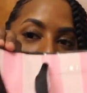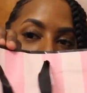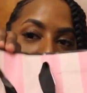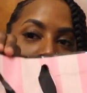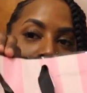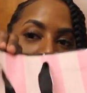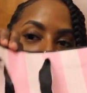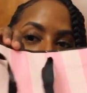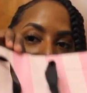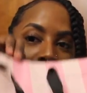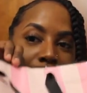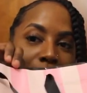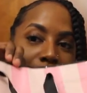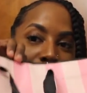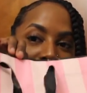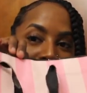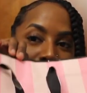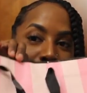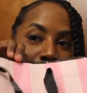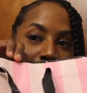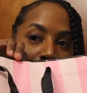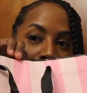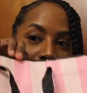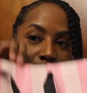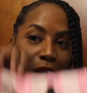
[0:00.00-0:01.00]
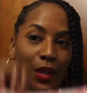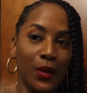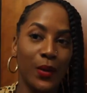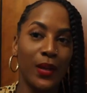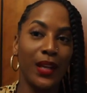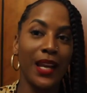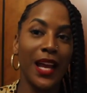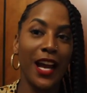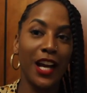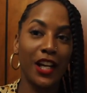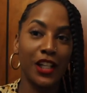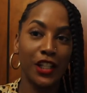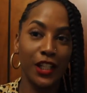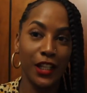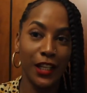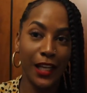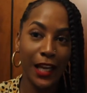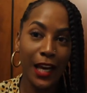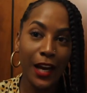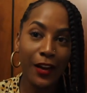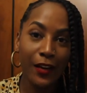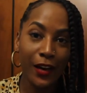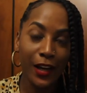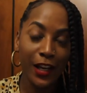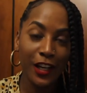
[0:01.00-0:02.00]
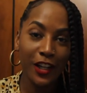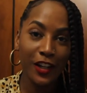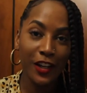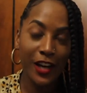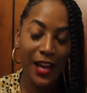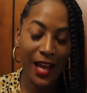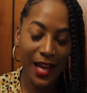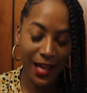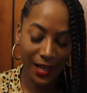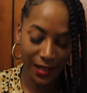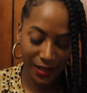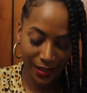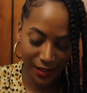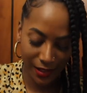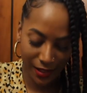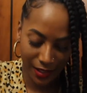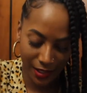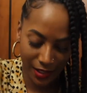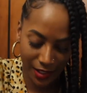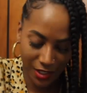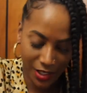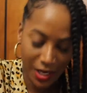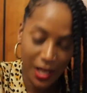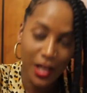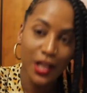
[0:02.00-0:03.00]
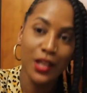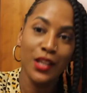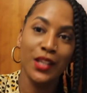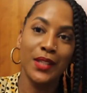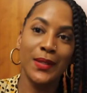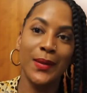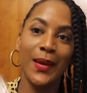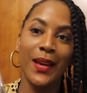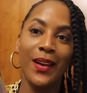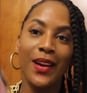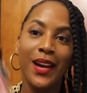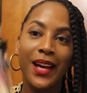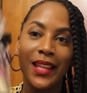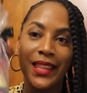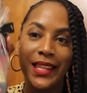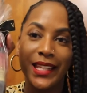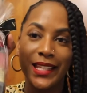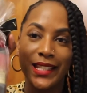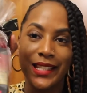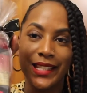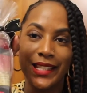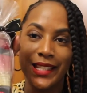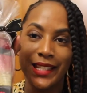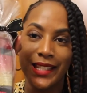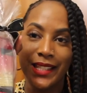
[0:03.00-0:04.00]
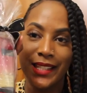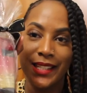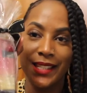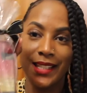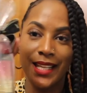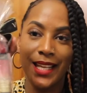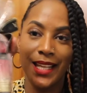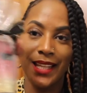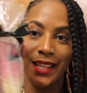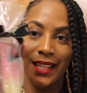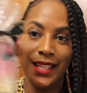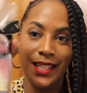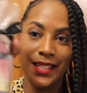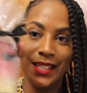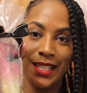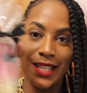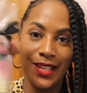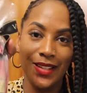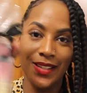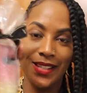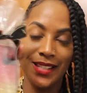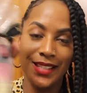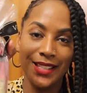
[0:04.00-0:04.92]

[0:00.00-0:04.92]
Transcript: something small that you can actually carry in your hand luggage? So I got this little